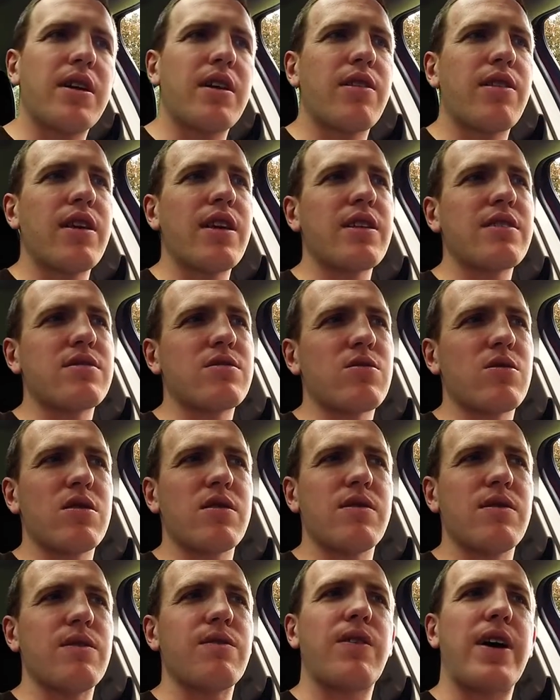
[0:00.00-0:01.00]
I think it sort
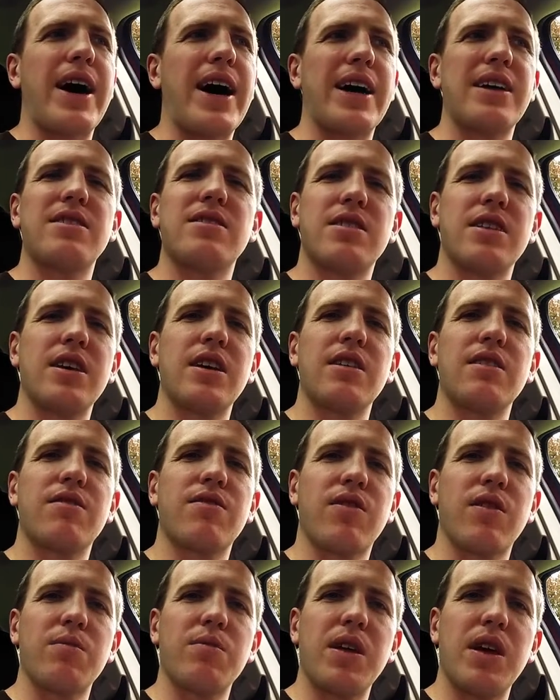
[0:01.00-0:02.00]
of hides things
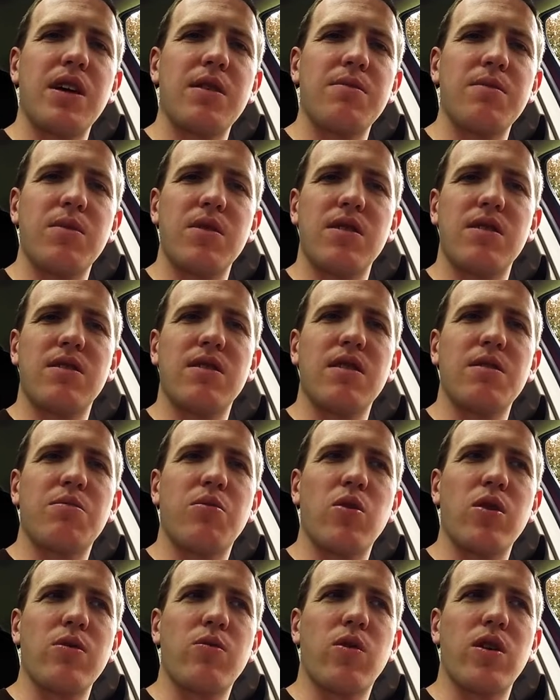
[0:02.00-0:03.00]
from them to the
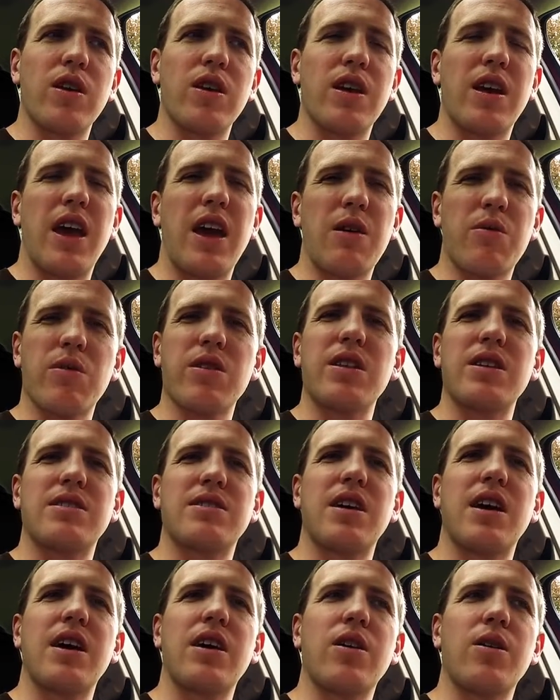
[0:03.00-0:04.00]
point where you can't really
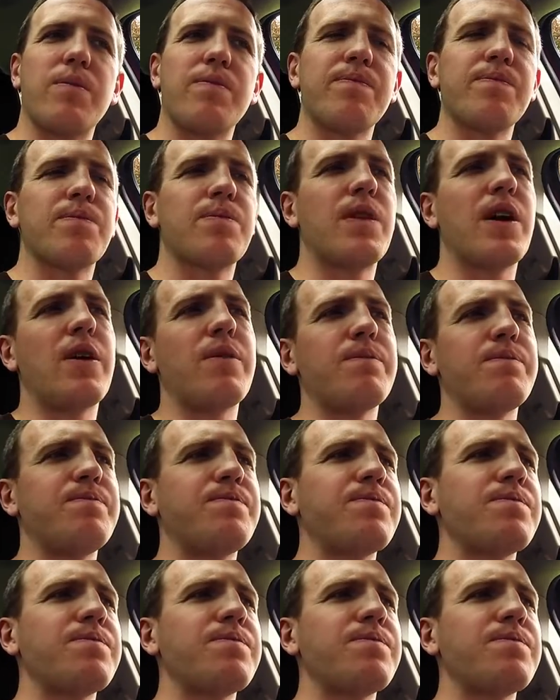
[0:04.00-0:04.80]
tell. Now,